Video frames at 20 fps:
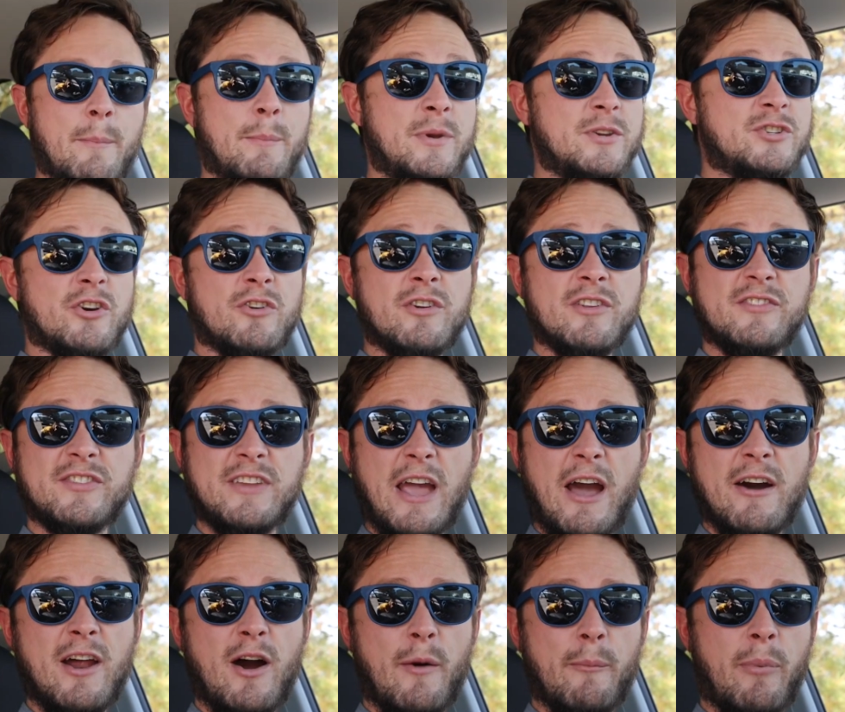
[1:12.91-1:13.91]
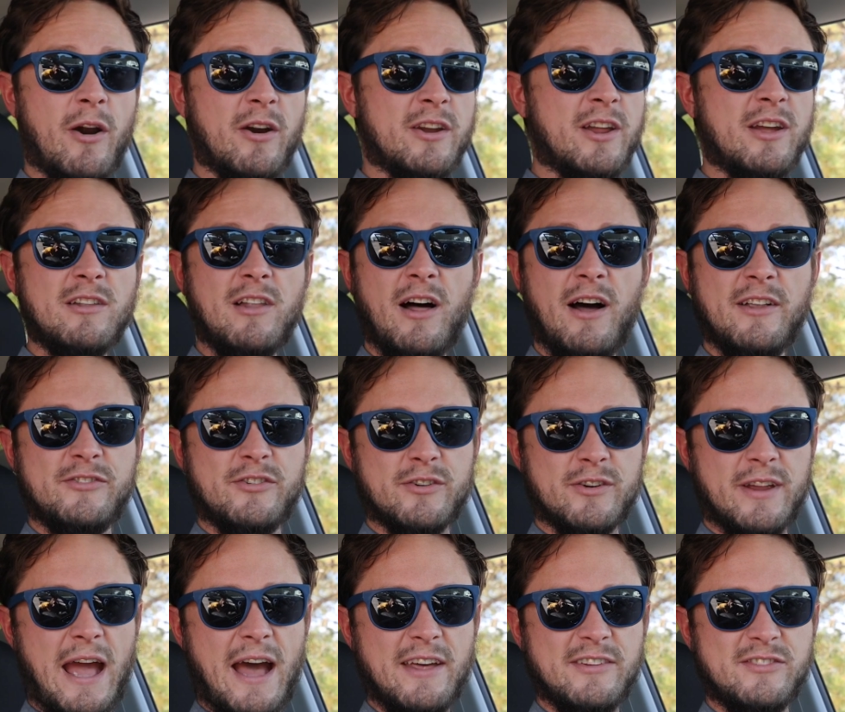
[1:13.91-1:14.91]
Be sure to scout out parking lots or
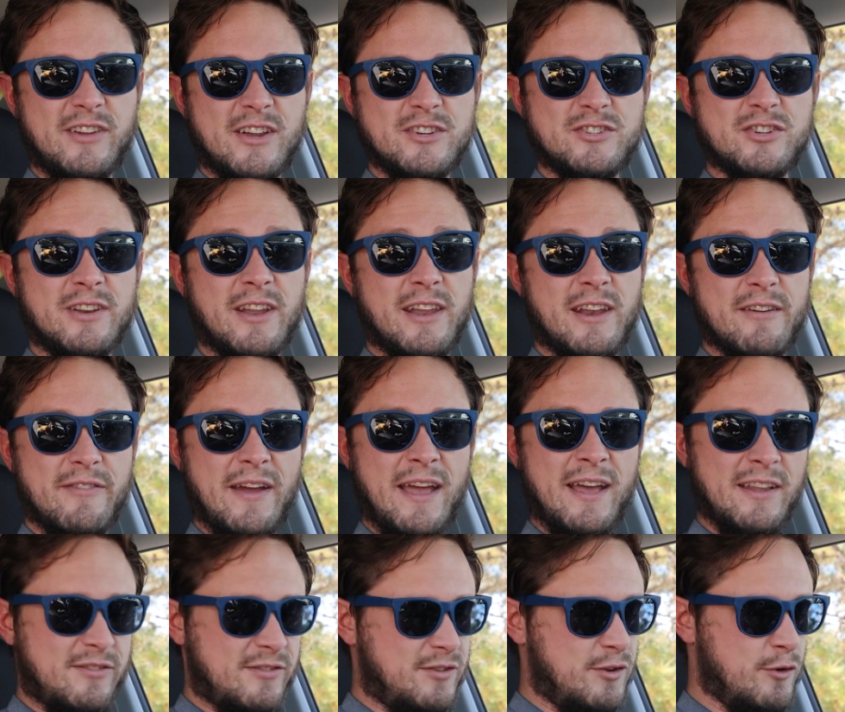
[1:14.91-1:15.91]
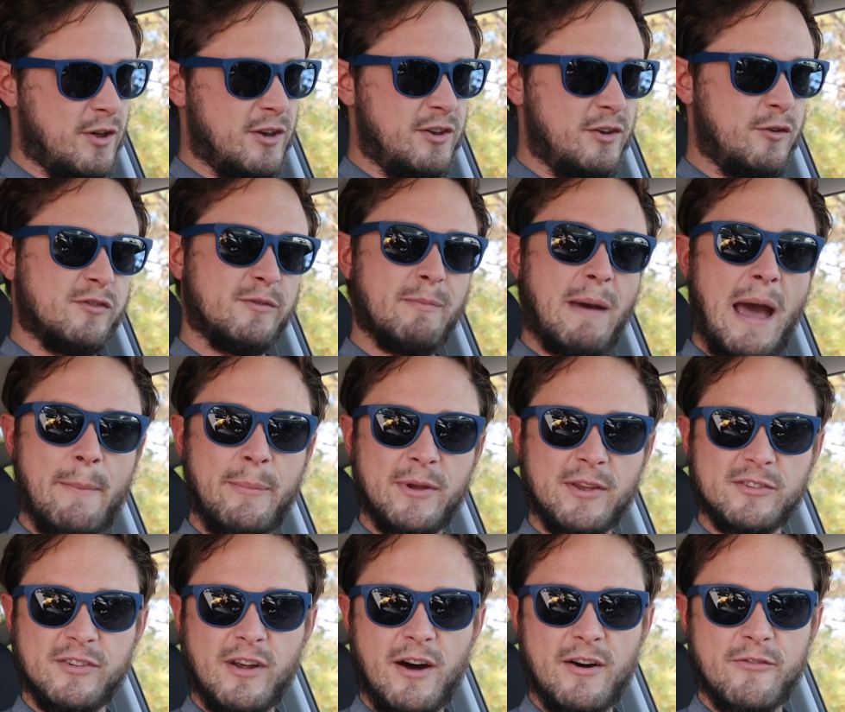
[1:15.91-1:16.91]
gas station in advance. You can use
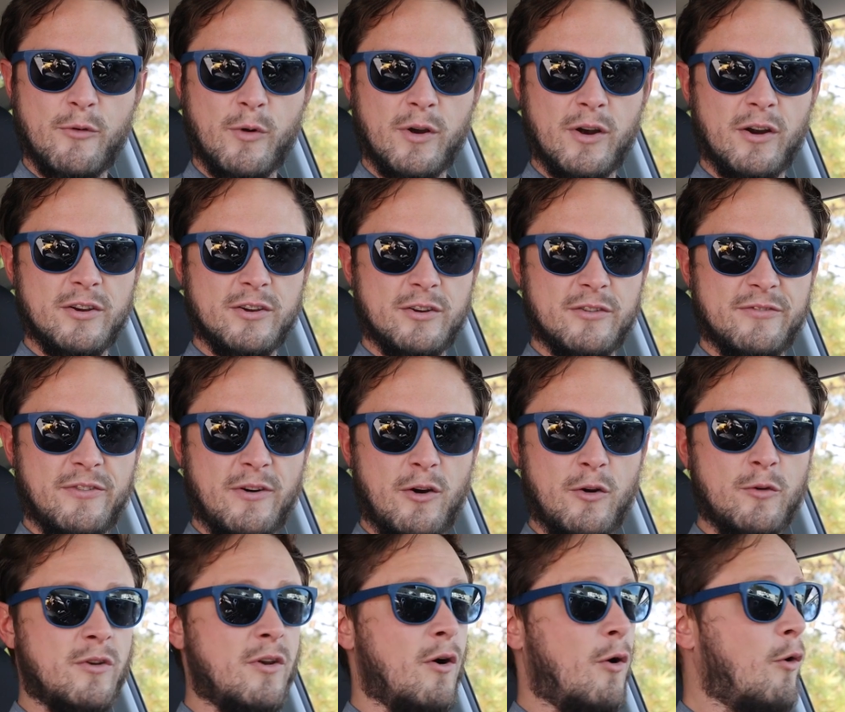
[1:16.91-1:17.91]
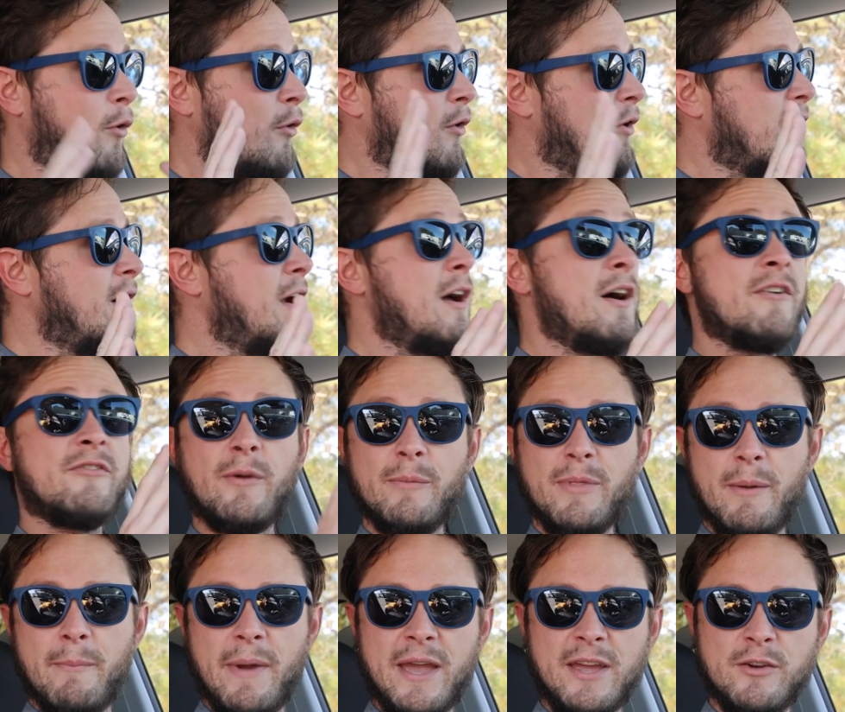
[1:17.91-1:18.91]
mapping software on your phone or
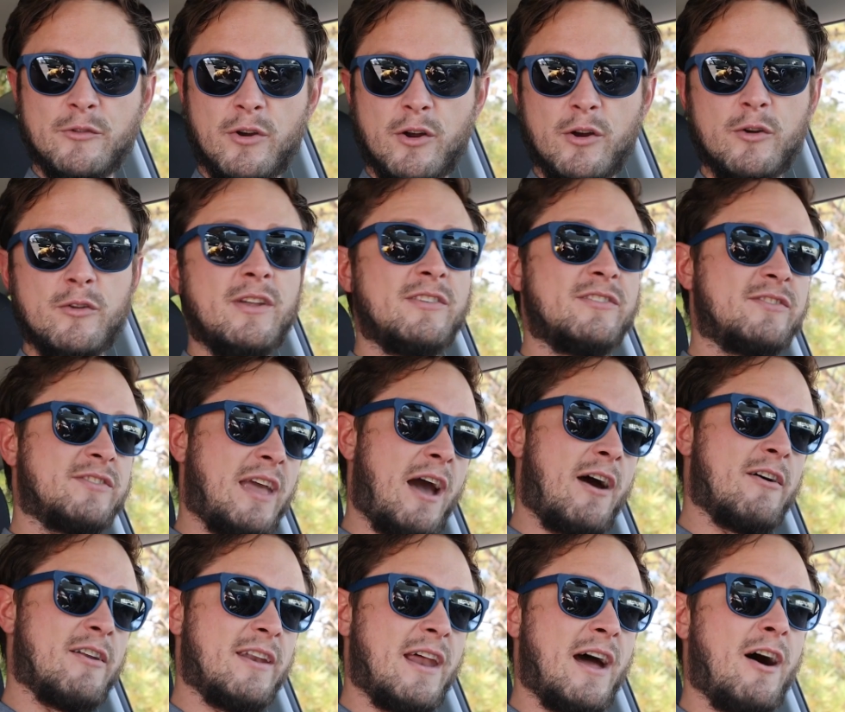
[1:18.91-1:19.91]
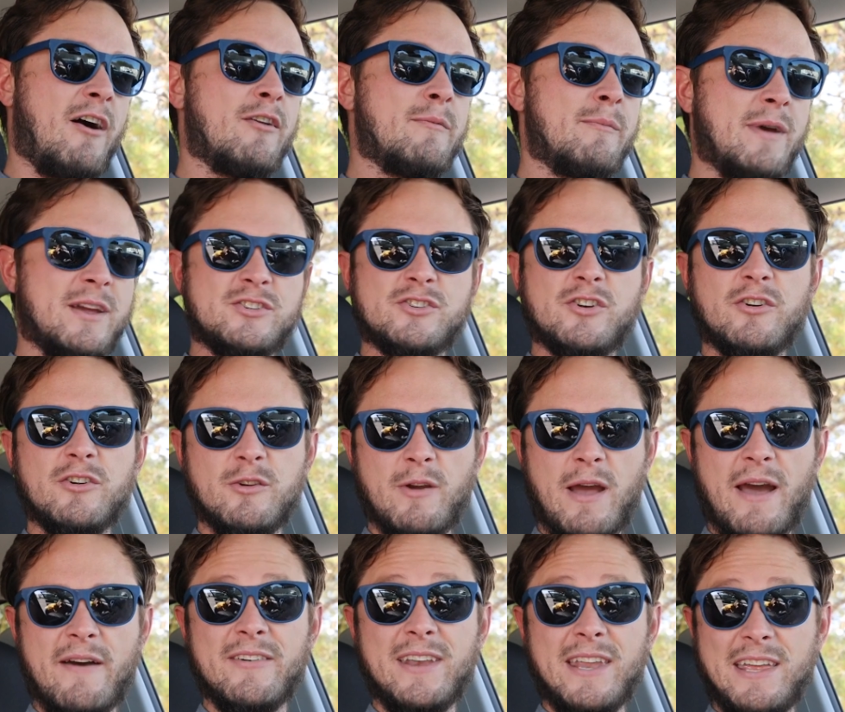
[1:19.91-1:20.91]
from the main road, scout it out and make sure you
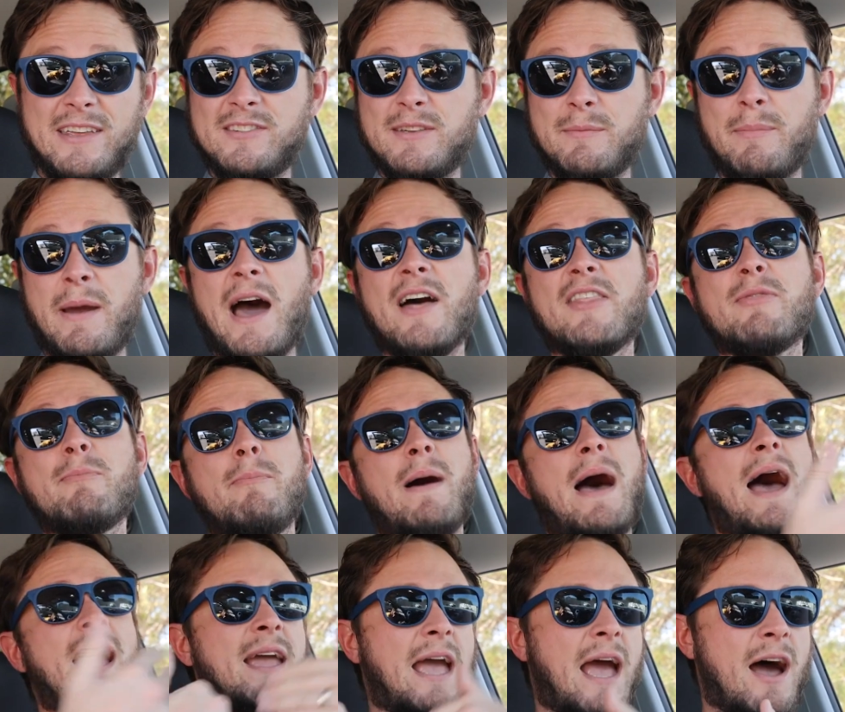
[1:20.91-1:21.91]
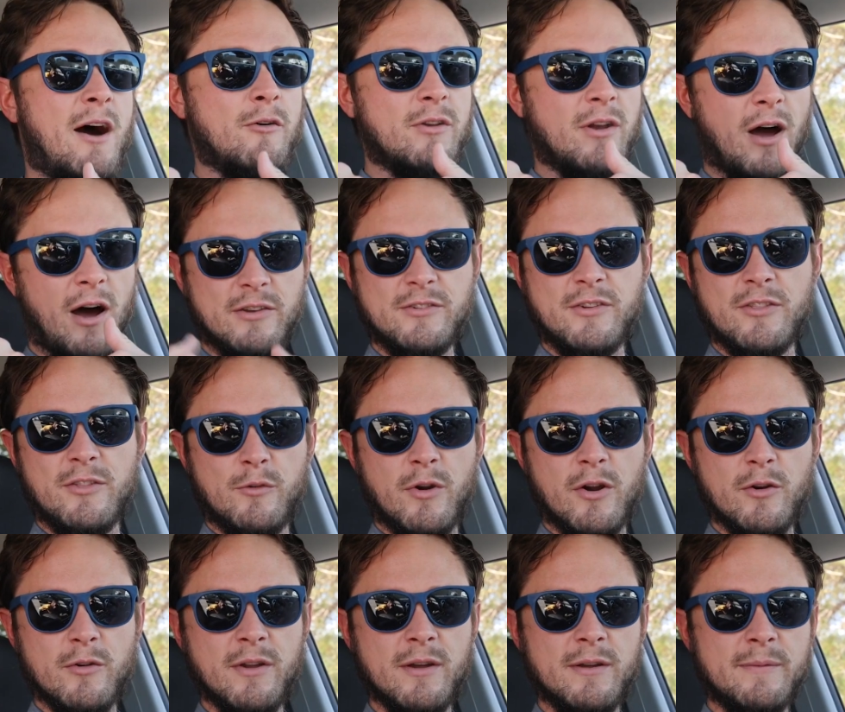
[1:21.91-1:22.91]
have an easy path back out onto the
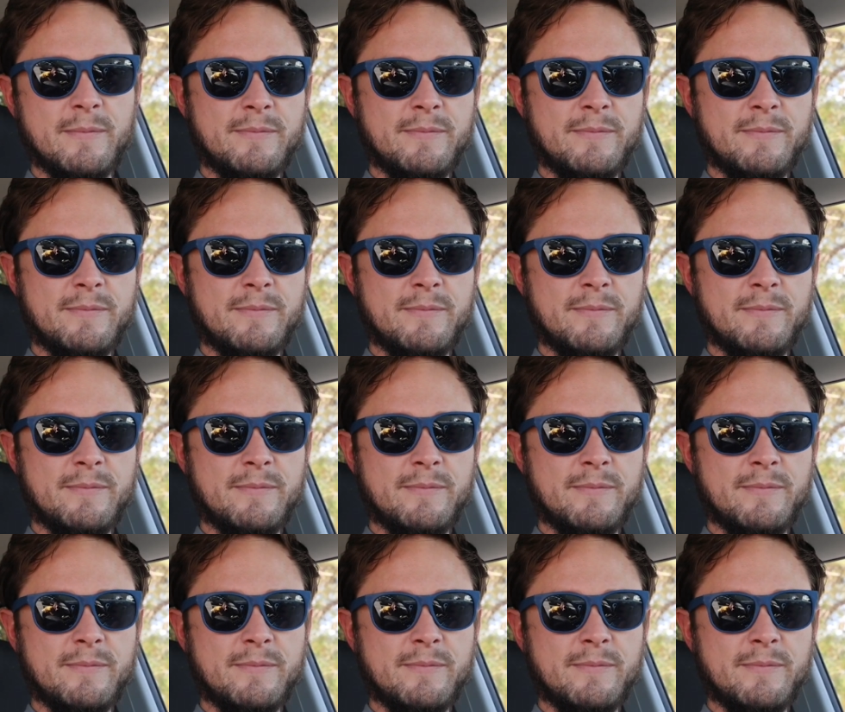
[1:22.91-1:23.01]
road.